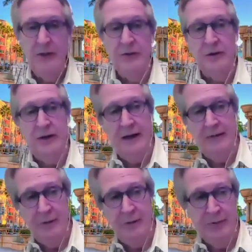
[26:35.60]
You could have
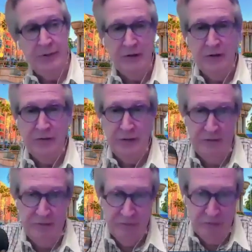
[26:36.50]
them pick their seat
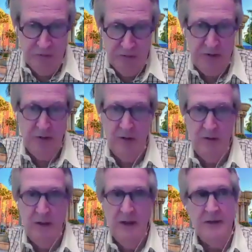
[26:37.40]
first. You
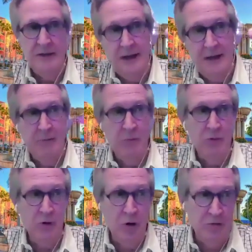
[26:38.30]
know, you have
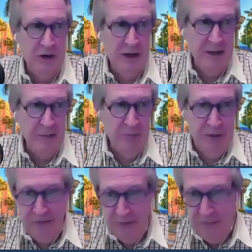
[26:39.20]
more overhead
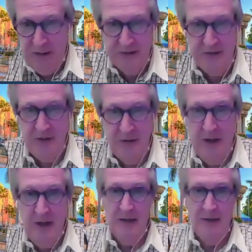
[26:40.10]
bin space, you know,
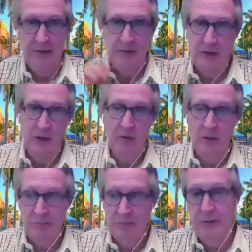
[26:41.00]
and they say, you know
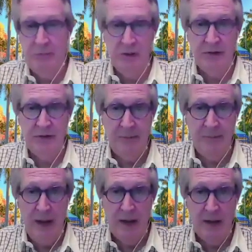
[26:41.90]
what? People accept
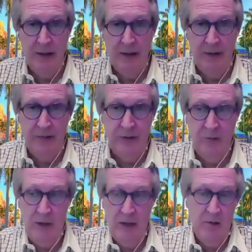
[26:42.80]
that. And they say,
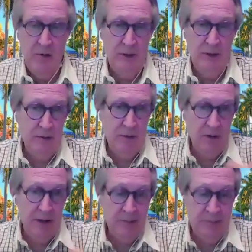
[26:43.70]
well, I don't need all
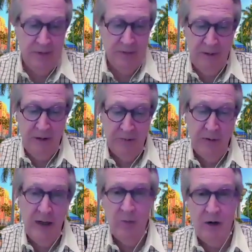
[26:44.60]
that bin space,
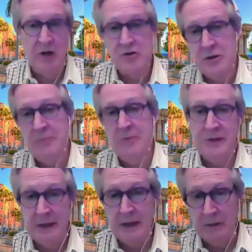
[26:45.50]
but I want a cheaper
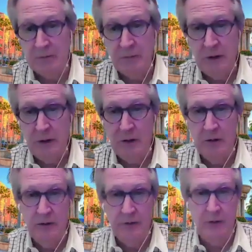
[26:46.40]
ticket, you know, and
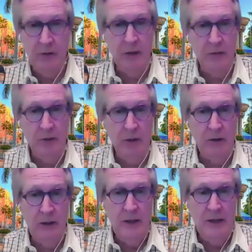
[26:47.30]
you say, okay,
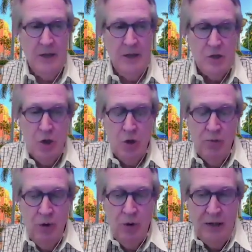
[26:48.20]
well, so
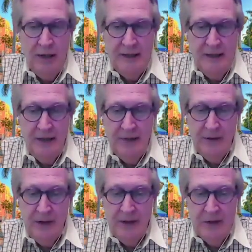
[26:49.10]
the whole idea is
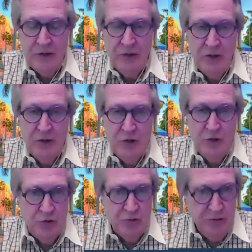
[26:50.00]
that as long as you
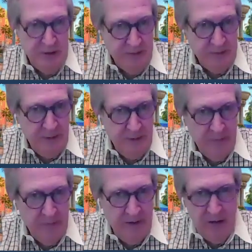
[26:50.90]
treat them,
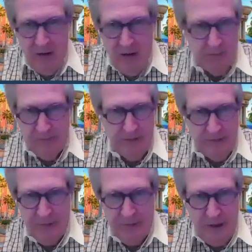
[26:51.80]
they all get
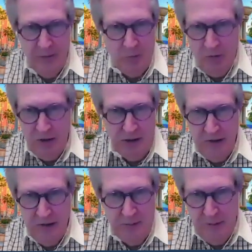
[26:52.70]
the same quality
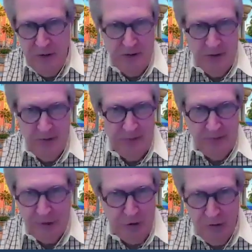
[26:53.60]
of the meal and mm-hmm.
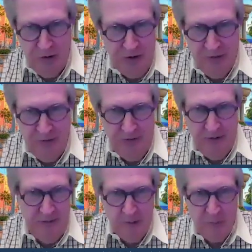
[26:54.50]
security in
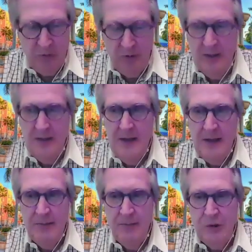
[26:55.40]
the airport
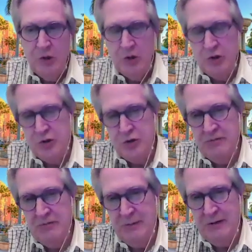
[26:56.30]
but you can
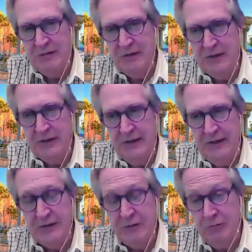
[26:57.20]
serve them differently. Now
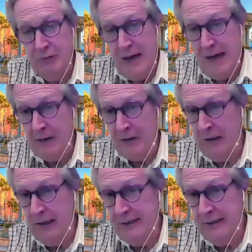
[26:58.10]
that's a radical
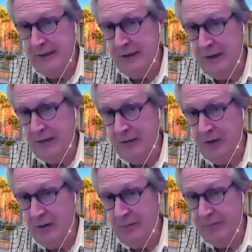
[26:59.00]
idea in
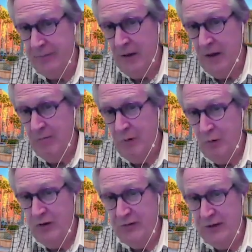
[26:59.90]
healthcare, mm-hmm. Mm-hmm. but we mm-hmm.